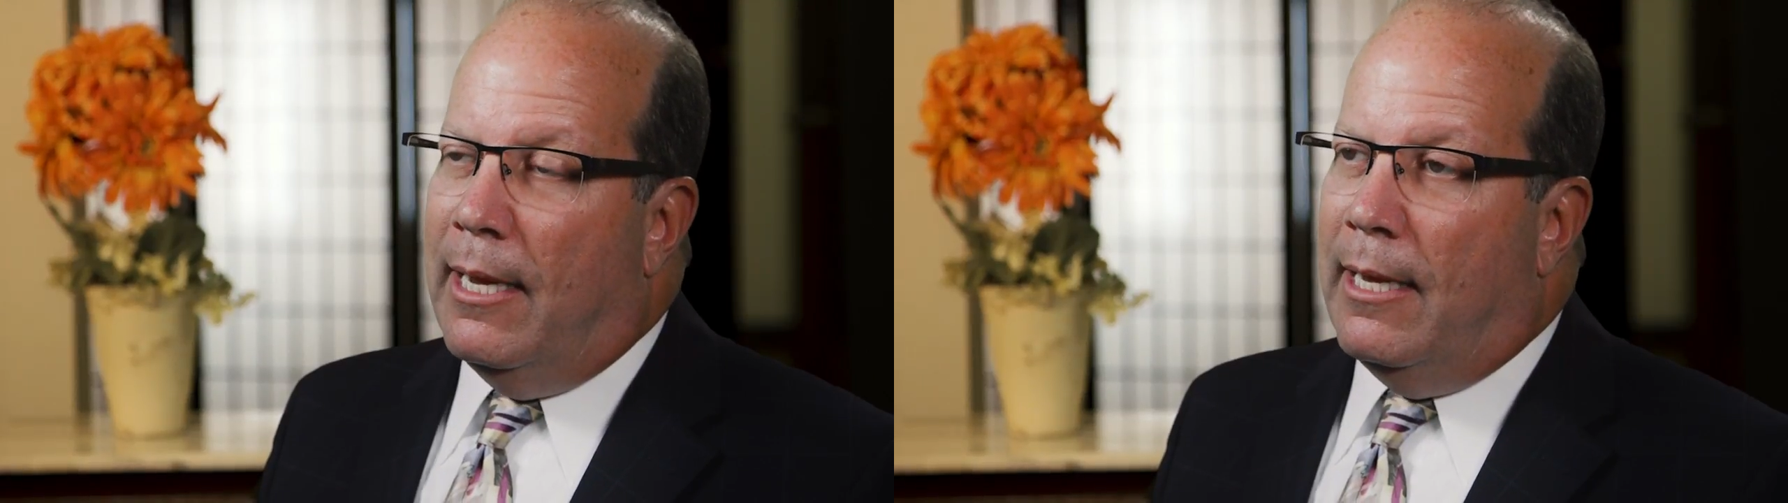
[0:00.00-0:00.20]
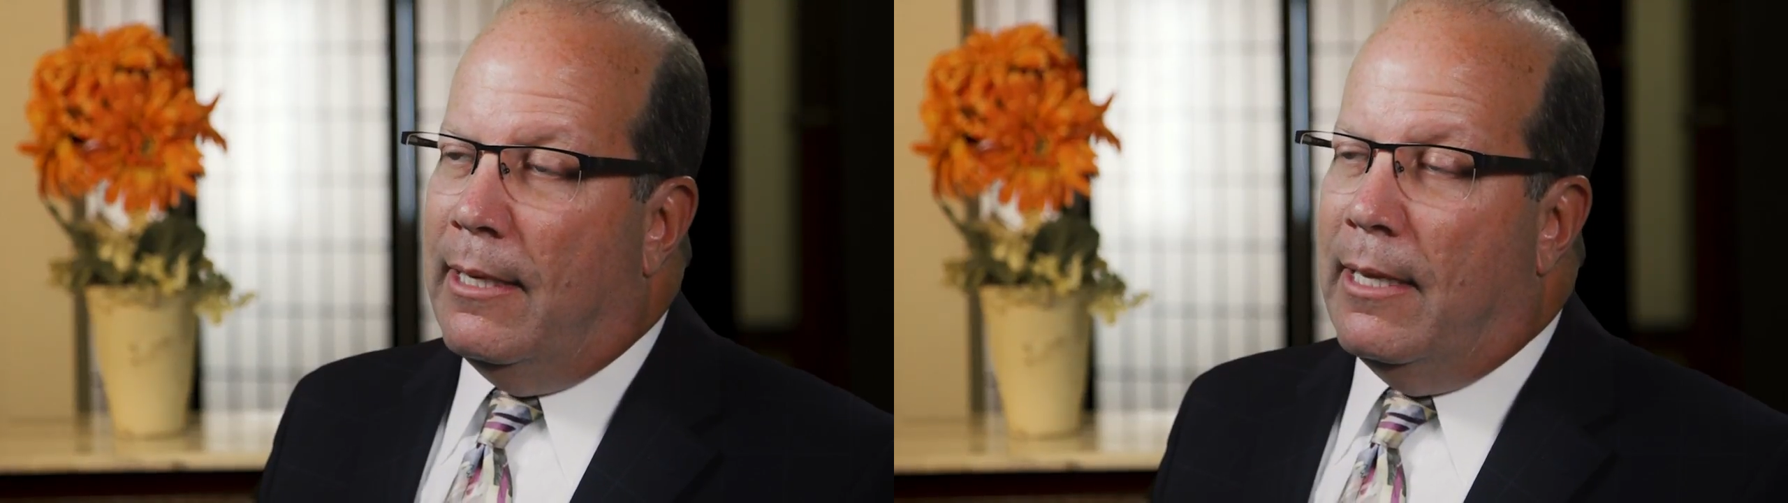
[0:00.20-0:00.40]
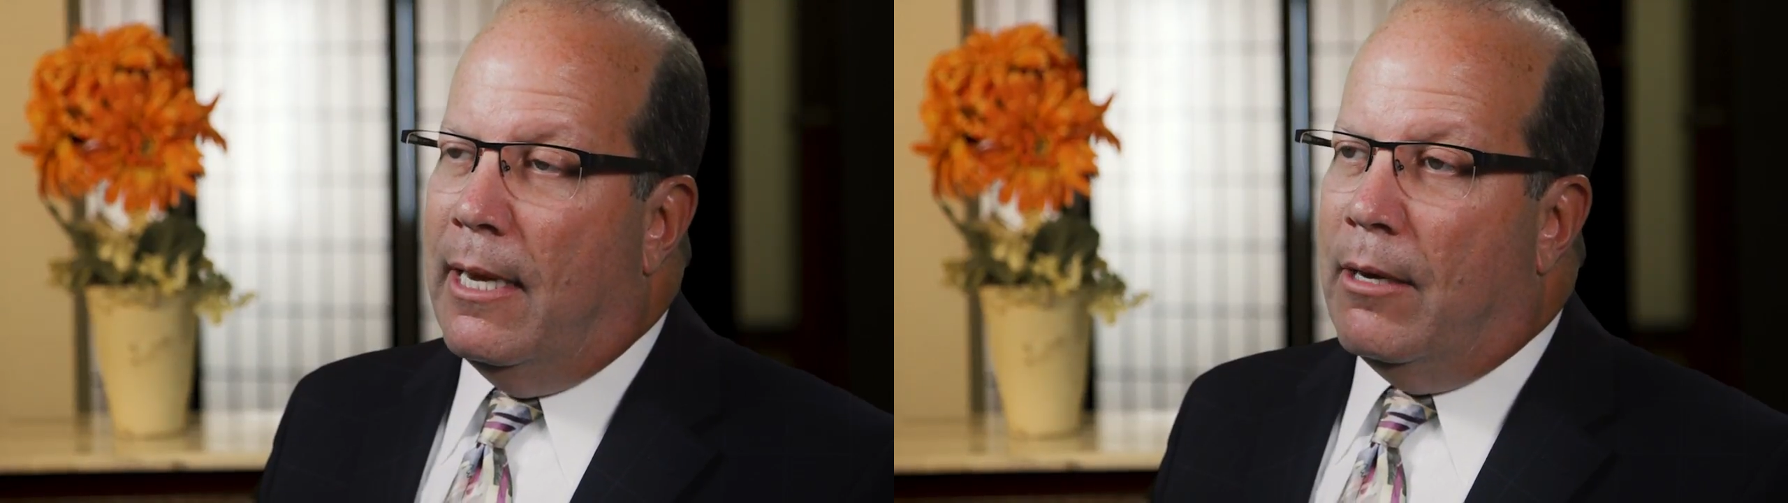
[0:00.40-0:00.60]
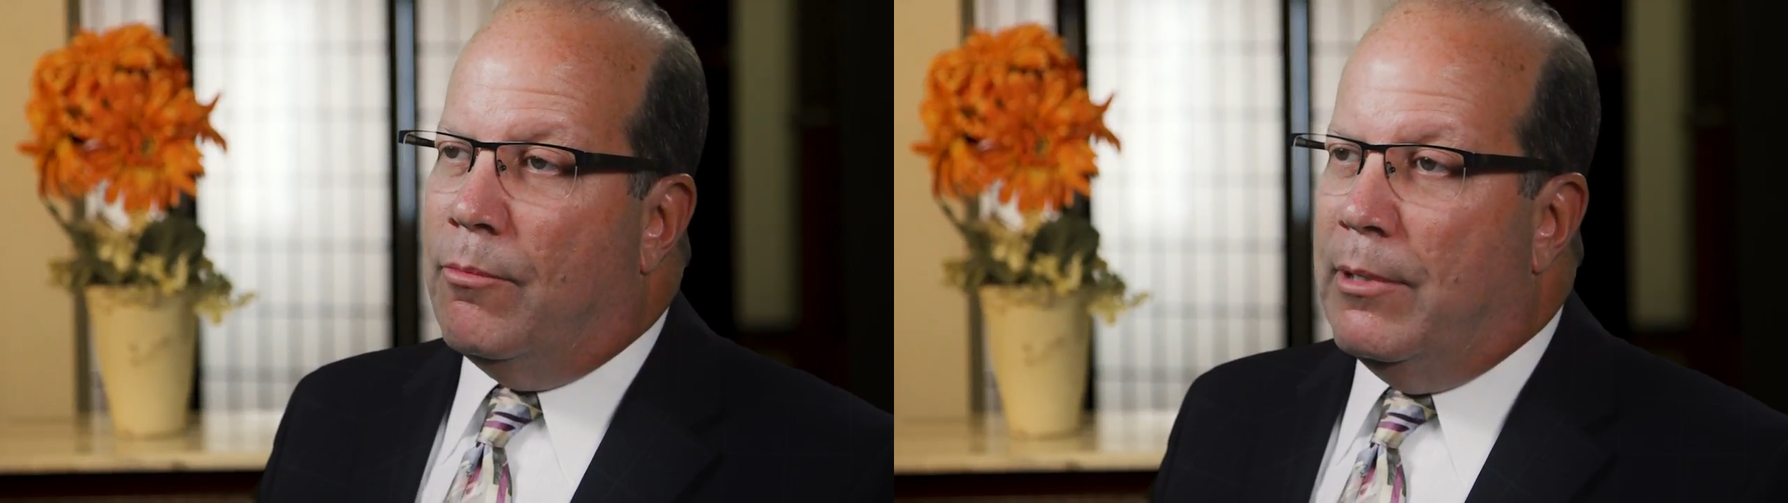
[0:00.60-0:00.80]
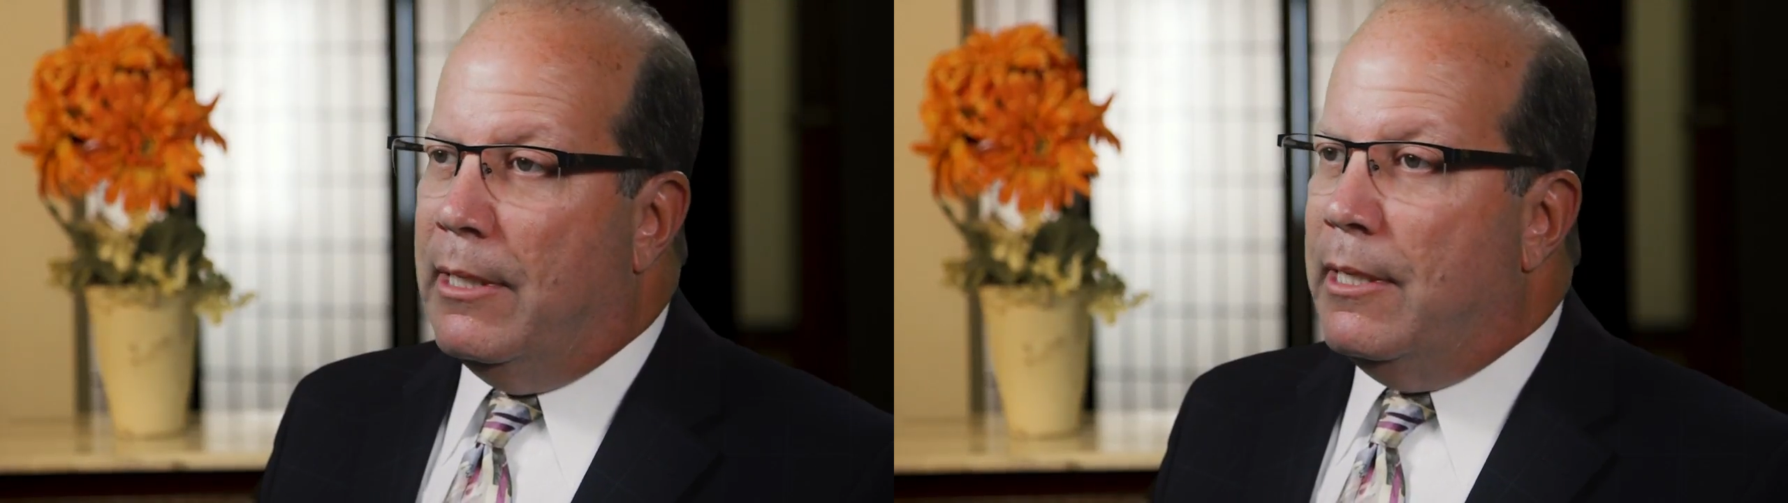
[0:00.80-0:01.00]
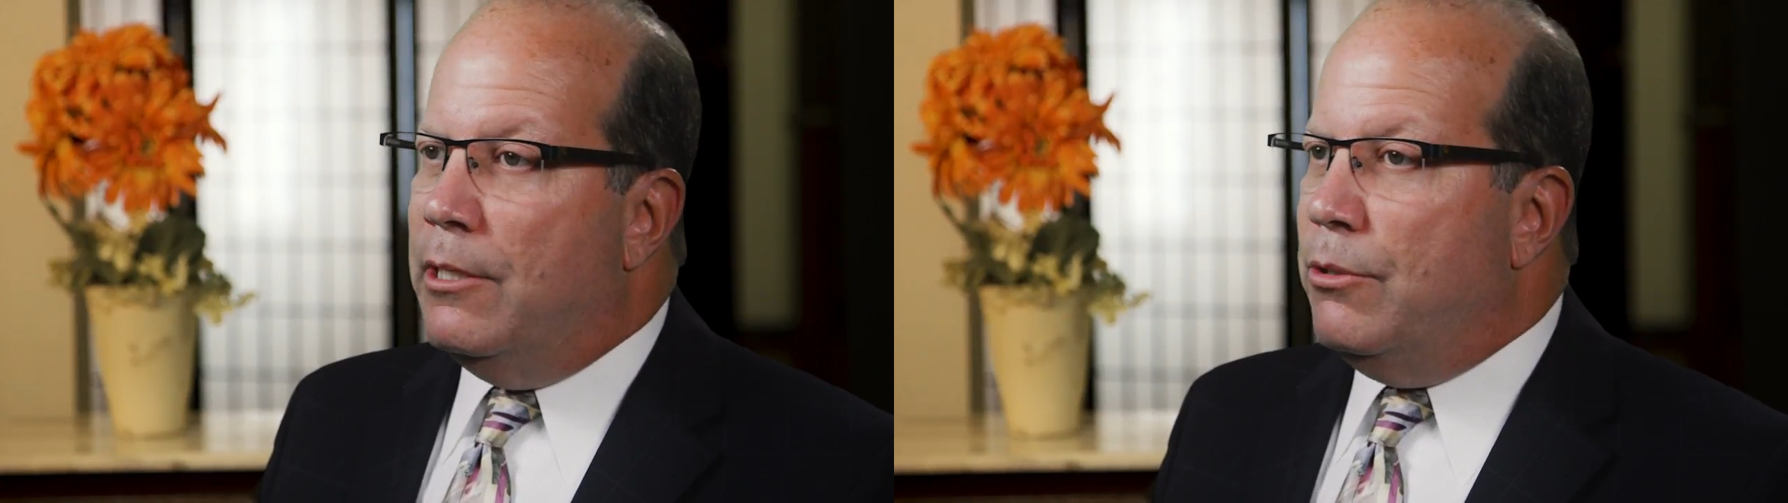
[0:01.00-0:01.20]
and uh, really